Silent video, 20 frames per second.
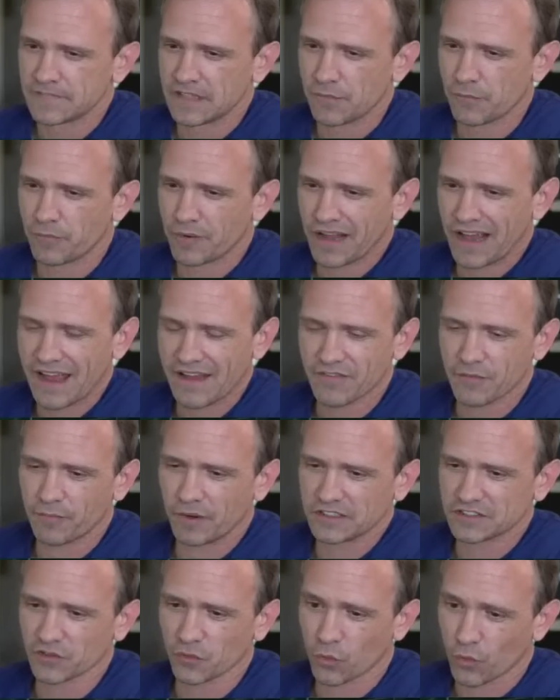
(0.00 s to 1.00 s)
but I have a
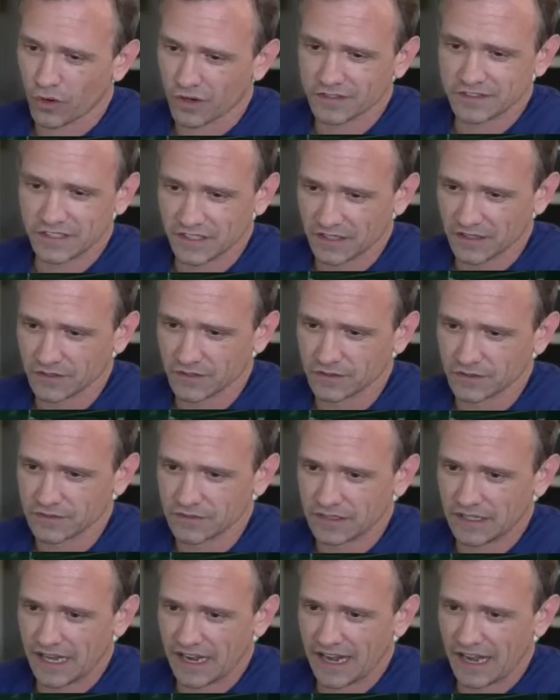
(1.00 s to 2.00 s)
bunch of work to do
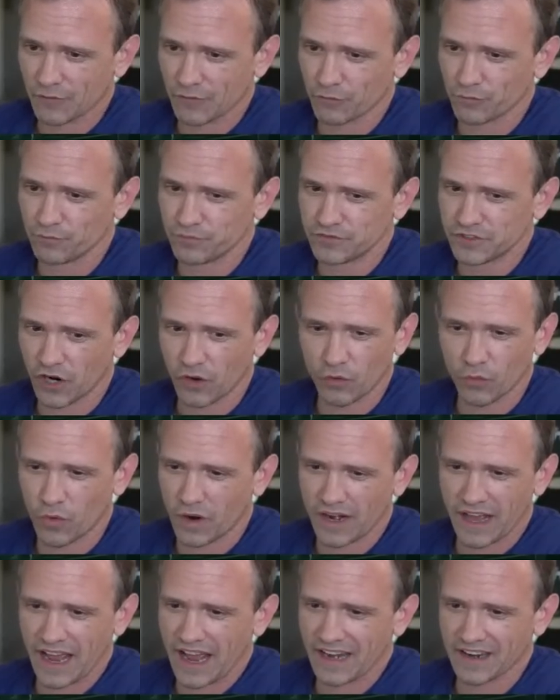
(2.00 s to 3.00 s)
and I don't
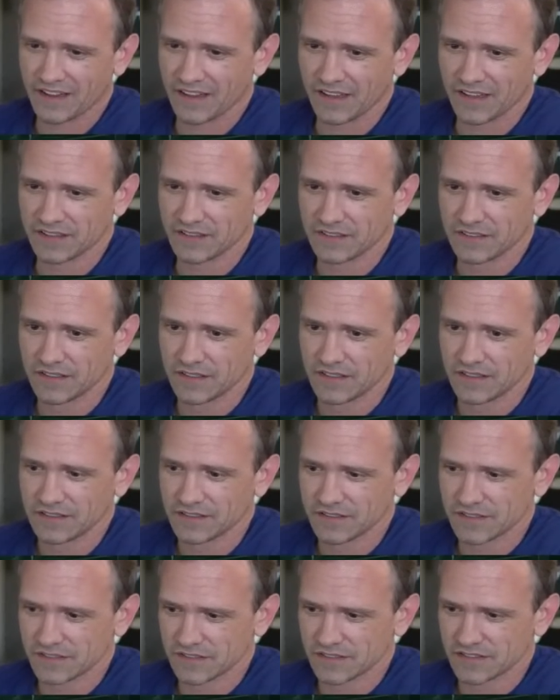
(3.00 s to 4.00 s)
want to edit it.
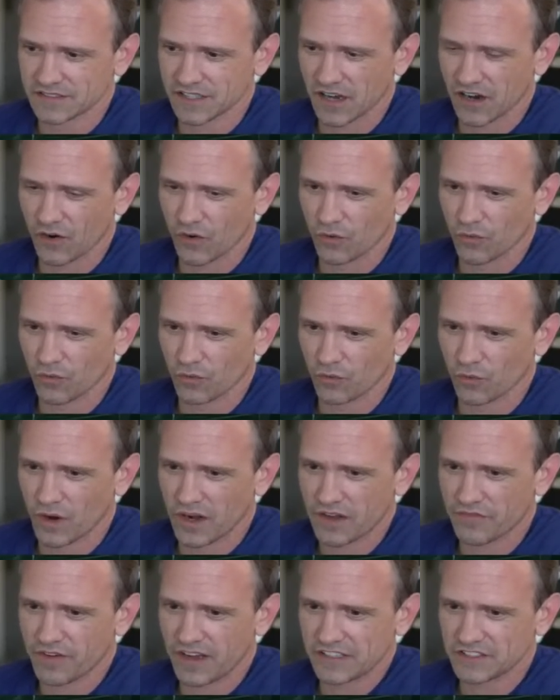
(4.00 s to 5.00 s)
So what
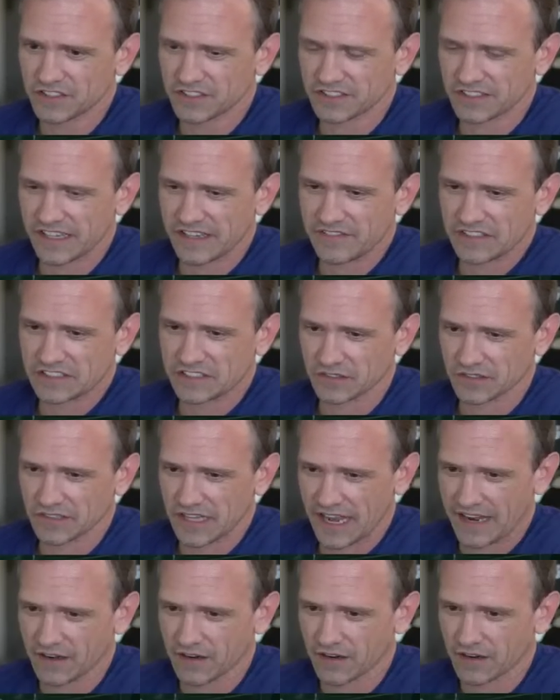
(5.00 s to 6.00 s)
if I just leave it till
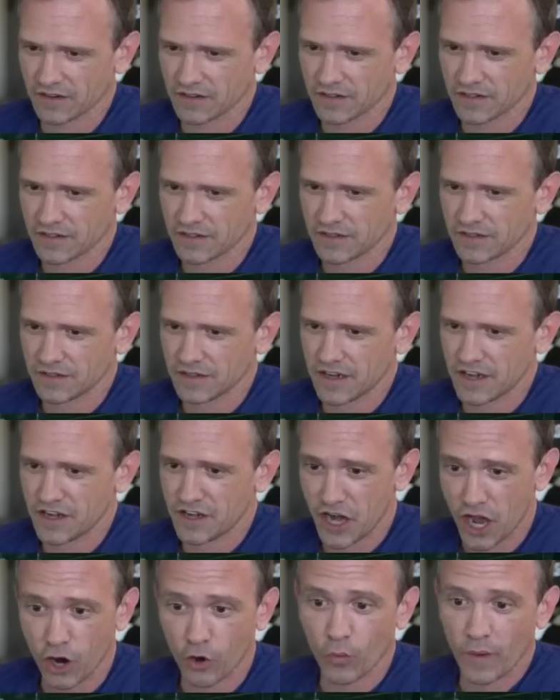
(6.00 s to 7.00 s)
later?
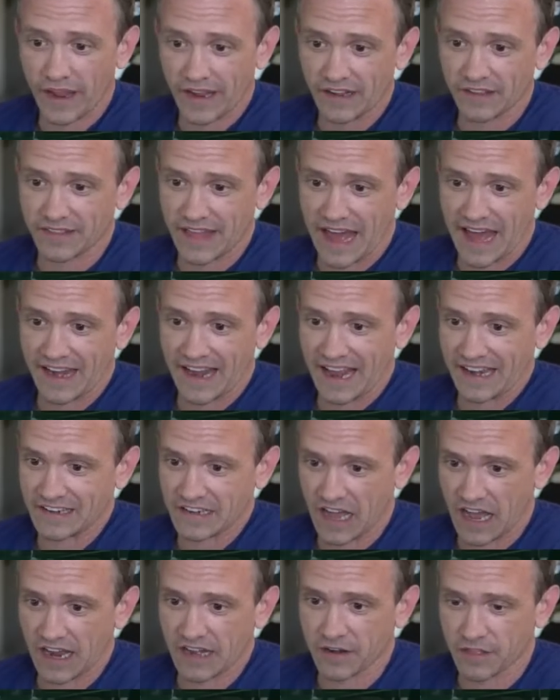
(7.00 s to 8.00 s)
Knowing that at
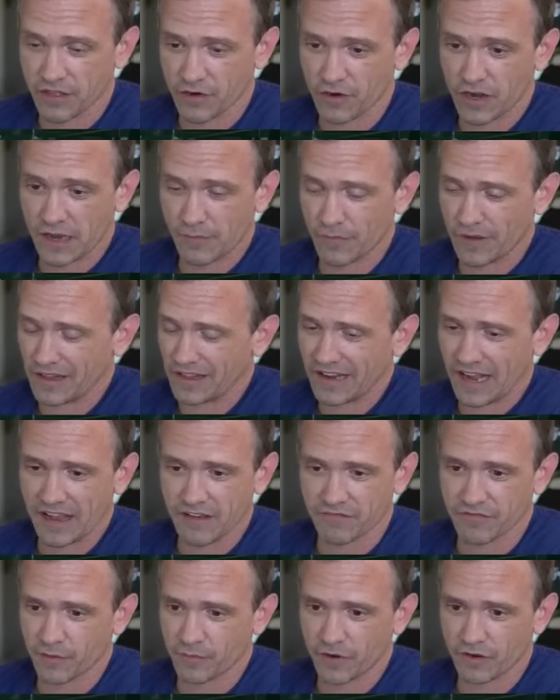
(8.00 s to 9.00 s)
9:30, I'm be like, I
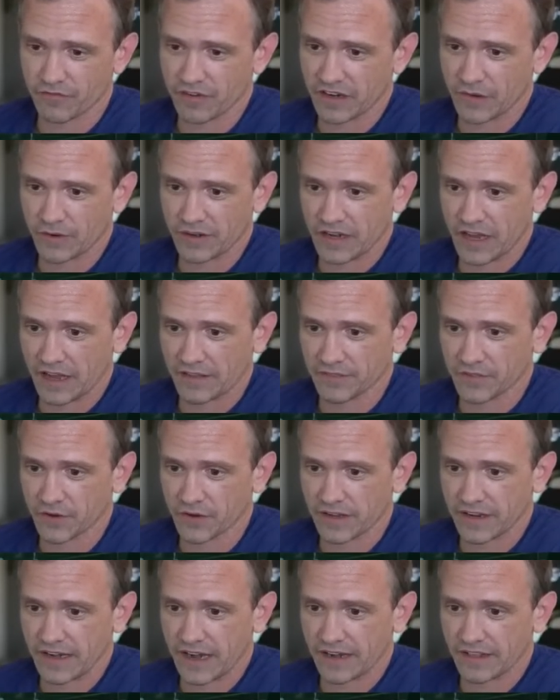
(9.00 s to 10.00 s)
ain't filming no video at 9:30
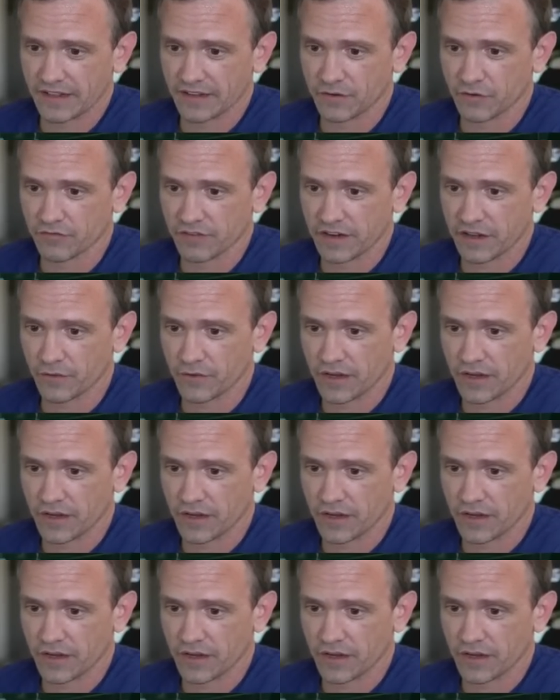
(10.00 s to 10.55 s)
and editing no video at